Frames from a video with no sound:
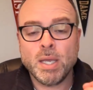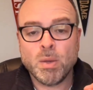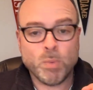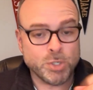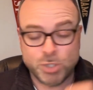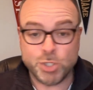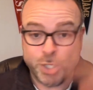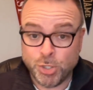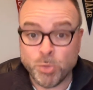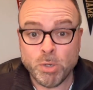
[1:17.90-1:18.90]
which she
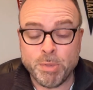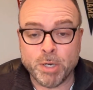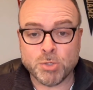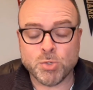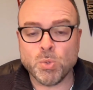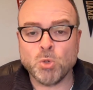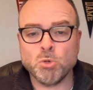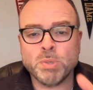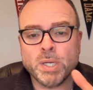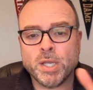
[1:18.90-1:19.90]
can do at a bigger
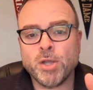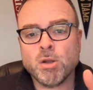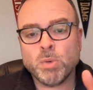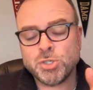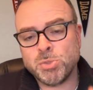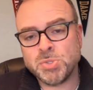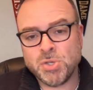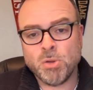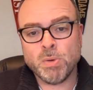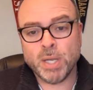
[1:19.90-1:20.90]
school. But here, what she was
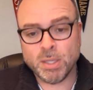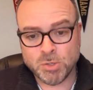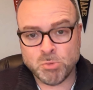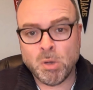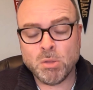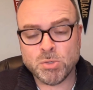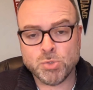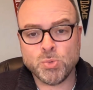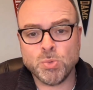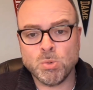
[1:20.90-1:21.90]
hearing at the smaller
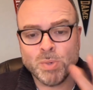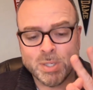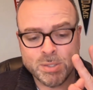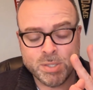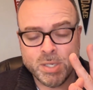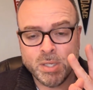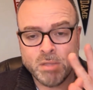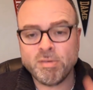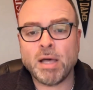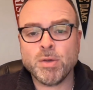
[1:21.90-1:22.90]
school was the
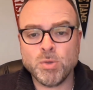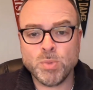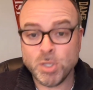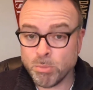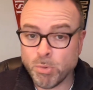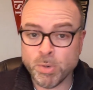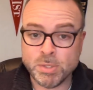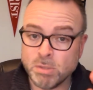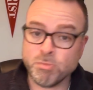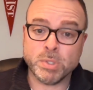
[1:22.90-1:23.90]
value and the
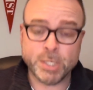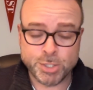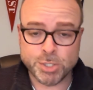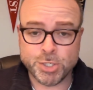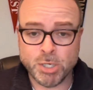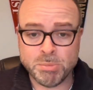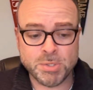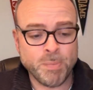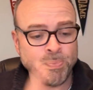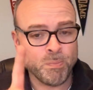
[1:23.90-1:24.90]
importance of relationships.
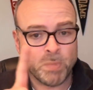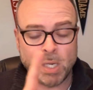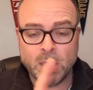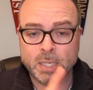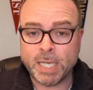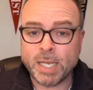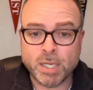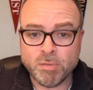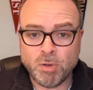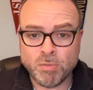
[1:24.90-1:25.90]
Getting
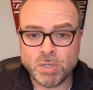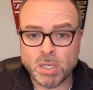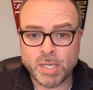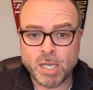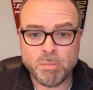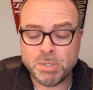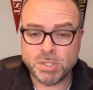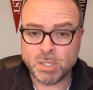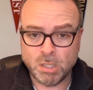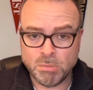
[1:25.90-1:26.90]
involved on campus
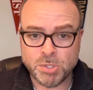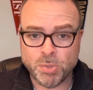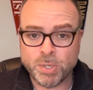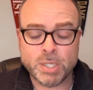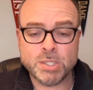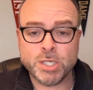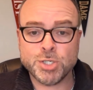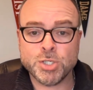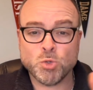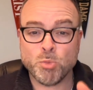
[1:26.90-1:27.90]
in clubs and
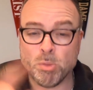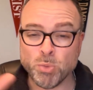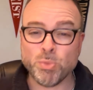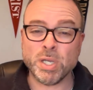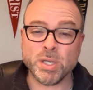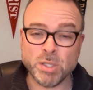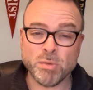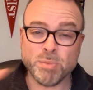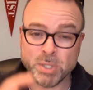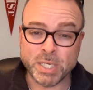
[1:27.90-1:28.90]
organizations where people really,
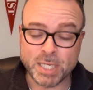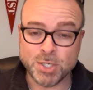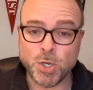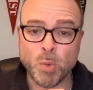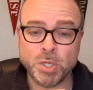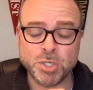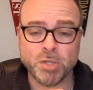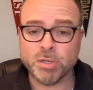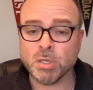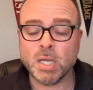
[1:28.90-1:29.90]
really get to know each
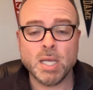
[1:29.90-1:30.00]
other,